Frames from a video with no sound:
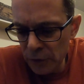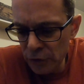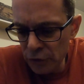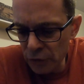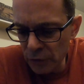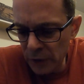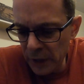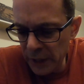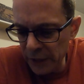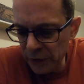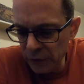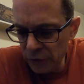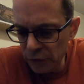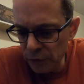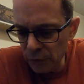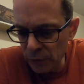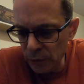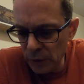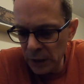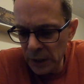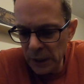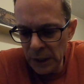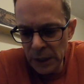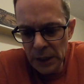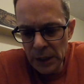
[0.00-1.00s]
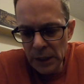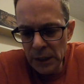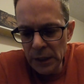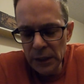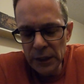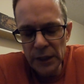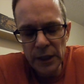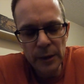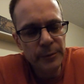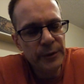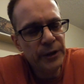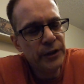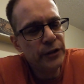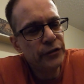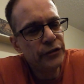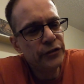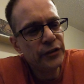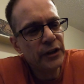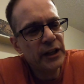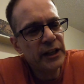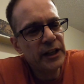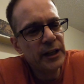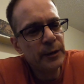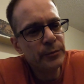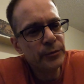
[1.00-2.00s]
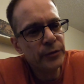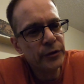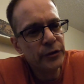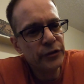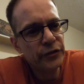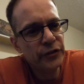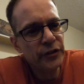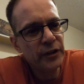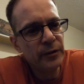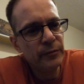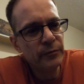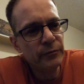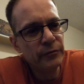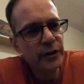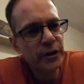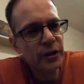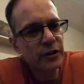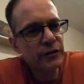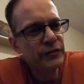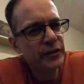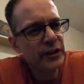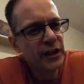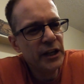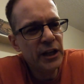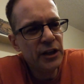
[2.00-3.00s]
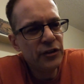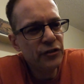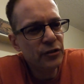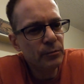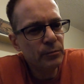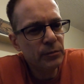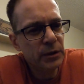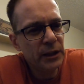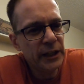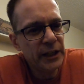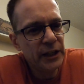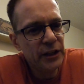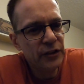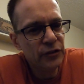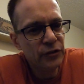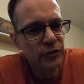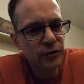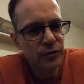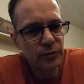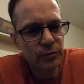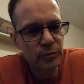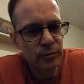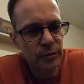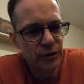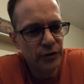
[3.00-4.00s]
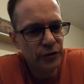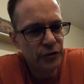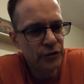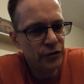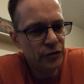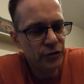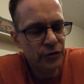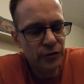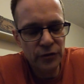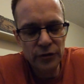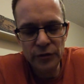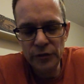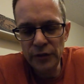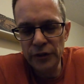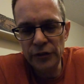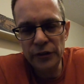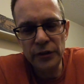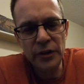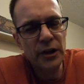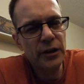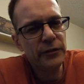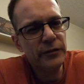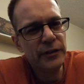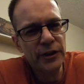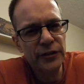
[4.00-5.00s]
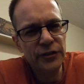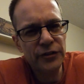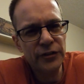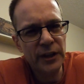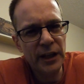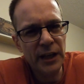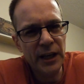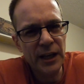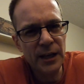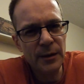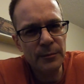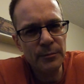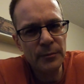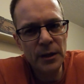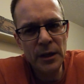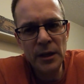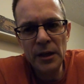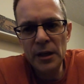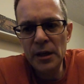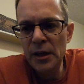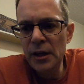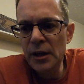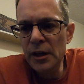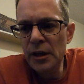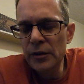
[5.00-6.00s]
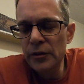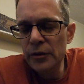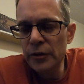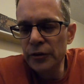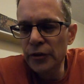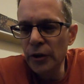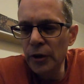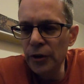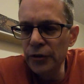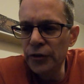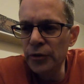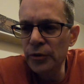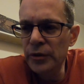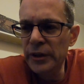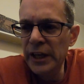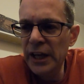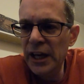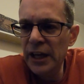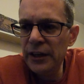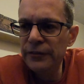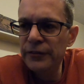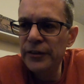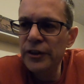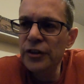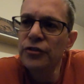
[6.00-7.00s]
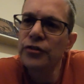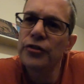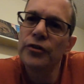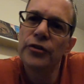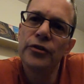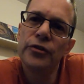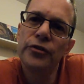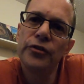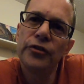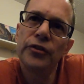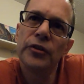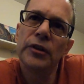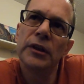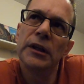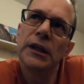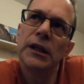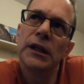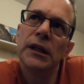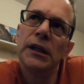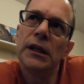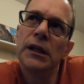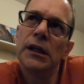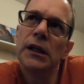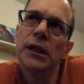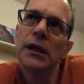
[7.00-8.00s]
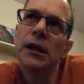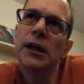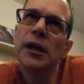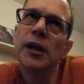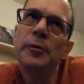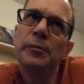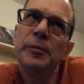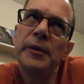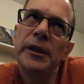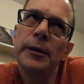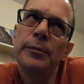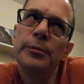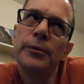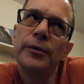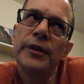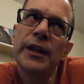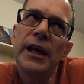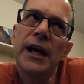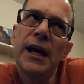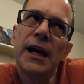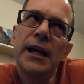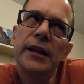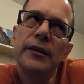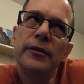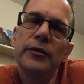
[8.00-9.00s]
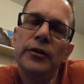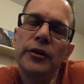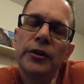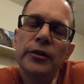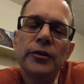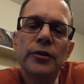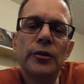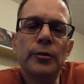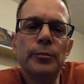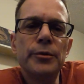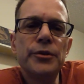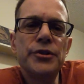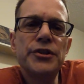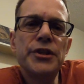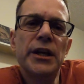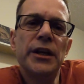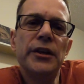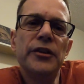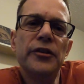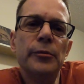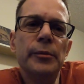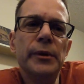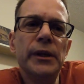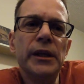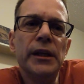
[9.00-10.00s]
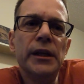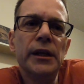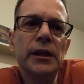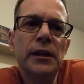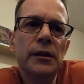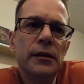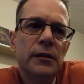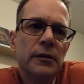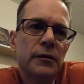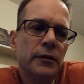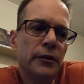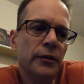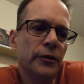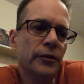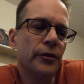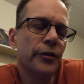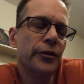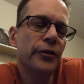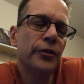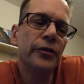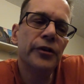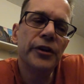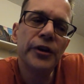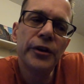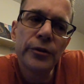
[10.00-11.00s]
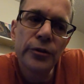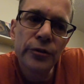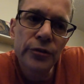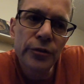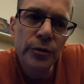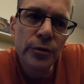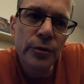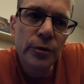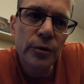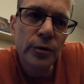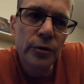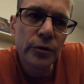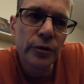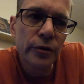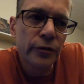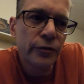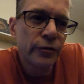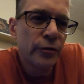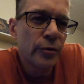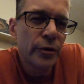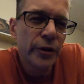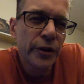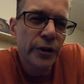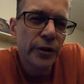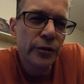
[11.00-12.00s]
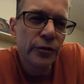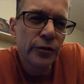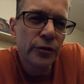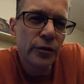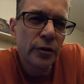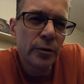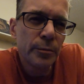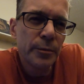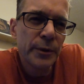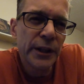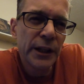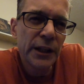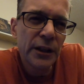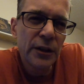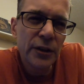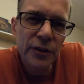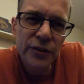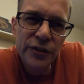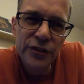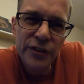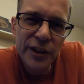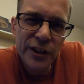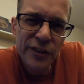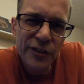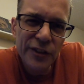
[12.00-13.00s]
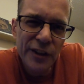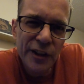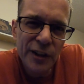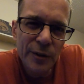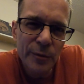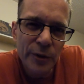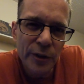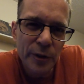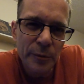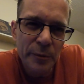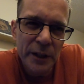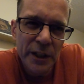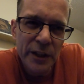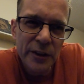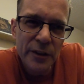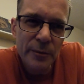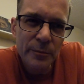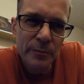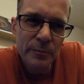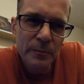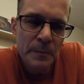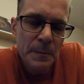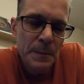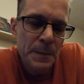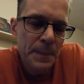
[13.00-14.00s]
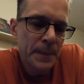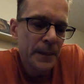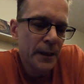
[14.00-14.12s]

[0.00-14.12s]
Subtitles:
trying to get me to sign up to some verification place, which is an obvious scam. There's also catfishers and people that, pretend to be, 30 years old or 40 years old, but they look 60 when you meet them.